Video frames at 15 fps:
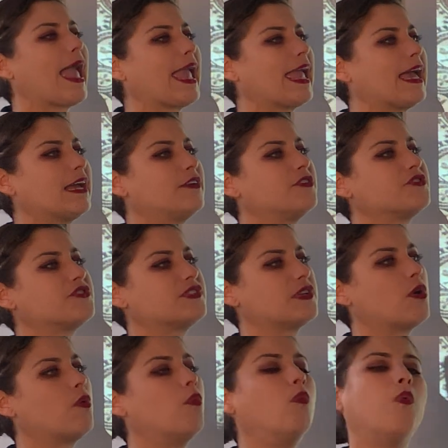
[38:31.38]
And
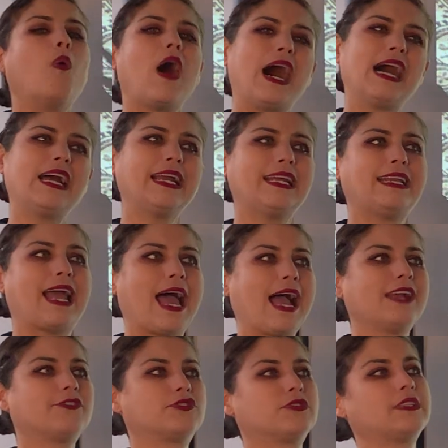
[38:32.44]
so wine
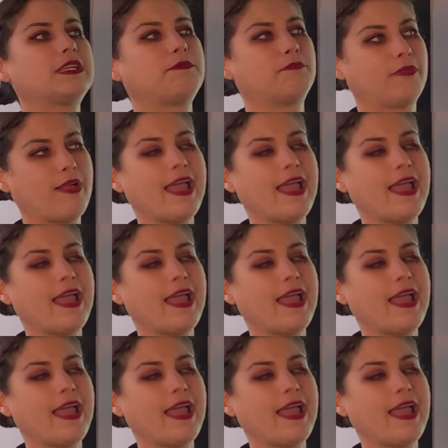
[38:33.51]
actually